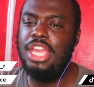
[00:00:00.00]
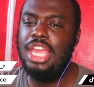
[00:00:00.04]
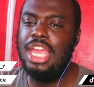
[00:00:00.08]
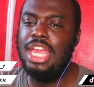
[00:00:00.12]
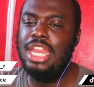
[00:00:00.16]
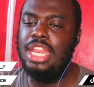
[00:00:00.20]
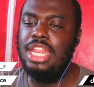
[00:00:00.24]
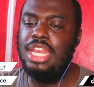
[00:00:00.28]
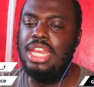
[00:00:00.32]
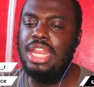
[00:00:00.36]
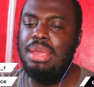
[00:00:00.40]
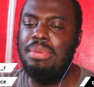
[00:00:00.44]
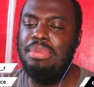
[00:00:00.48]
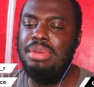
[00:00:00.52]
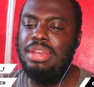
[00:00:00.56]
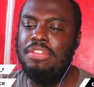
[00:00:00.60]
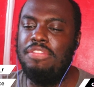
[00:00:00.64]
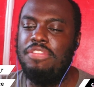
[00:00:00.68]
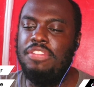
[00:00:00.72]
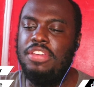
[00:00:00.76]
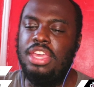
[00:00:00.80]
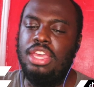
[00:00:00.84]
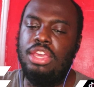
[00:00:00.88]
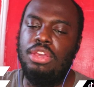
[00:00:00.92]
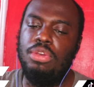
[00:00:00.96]
and the name of the
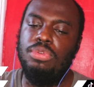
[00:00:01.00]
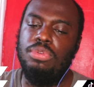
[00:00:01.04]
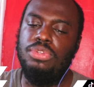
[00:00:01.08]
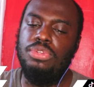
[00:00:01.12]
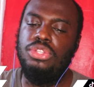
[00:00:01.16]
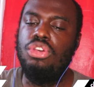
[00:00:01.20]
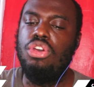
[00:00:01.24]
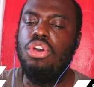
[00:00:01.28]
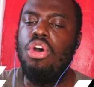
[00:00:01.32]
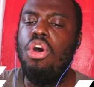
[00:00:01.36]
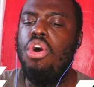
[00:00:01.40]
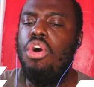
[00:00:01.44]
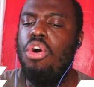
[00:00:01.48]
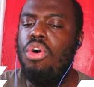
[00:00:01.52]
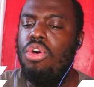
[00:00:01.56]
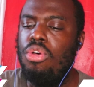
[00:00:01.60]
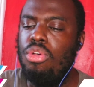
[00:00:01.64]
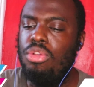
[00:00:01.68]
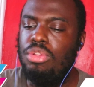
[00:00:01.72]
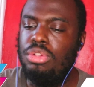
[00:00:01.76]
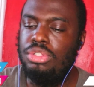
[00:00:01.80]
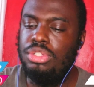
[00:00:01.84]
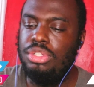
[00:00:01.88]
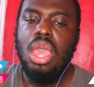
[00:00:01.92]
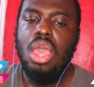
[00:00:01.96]
video is
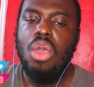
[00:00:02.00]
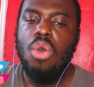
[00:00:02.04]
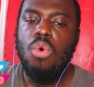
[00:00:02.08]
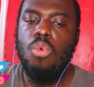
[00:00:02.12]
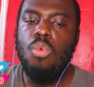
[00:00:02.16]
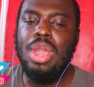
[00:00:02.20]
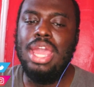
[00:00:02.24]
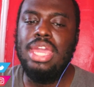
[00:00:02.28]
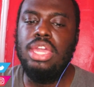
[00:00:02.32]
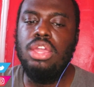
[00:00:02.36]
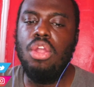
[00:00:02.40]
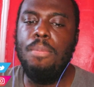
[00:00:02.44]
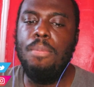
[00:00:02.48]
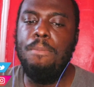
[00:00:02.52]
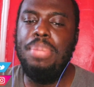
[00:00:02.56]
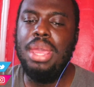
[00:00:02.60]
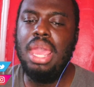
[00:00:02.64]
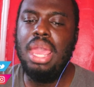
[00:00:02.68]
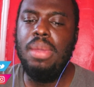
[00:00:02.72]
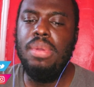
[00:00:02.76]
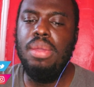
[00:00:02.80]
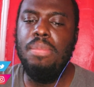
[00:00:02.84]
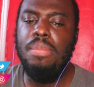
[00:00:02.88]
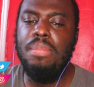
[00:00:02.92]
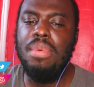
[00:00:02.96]
called When Your
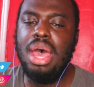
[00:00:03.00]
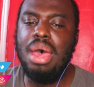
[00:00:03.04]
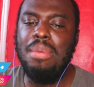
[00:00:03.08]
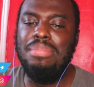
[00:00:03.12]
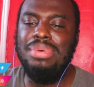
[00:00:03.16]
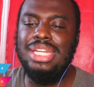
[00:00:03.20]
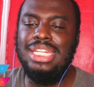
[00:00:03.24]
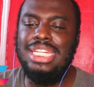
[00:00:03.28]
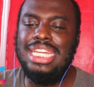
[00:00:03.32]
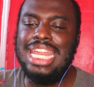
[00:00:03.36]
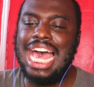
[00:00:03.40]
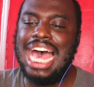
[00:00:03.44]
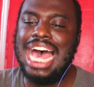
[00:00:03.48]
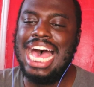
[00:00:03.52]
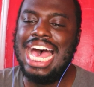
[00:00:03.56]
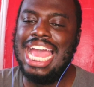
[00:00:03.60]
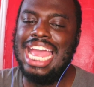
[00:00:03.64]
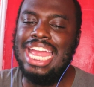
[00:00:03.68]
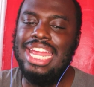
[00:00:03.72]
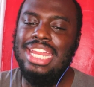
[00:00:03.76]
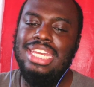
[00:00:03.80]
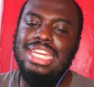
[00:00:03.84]
Baby Mama Die.